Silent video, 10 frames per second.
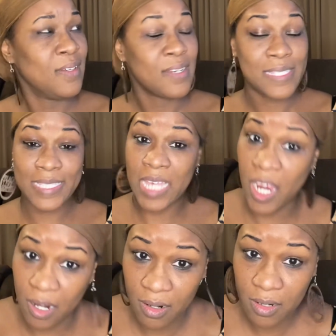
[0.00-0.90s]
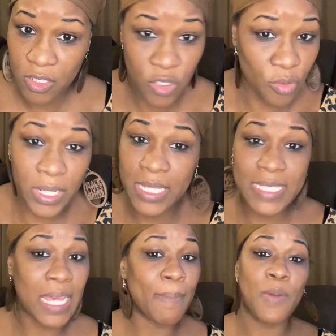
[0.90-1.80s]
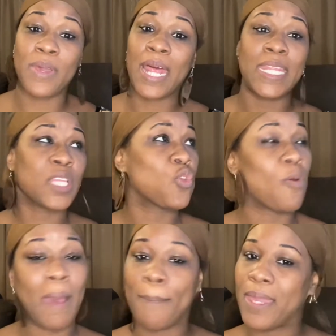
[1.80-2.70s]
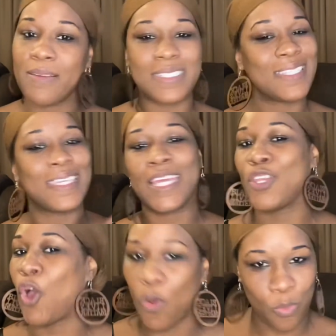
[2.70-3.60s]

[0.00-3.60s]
Sir, you don't need to tell me what I need to do in my bed. See, yeah, no.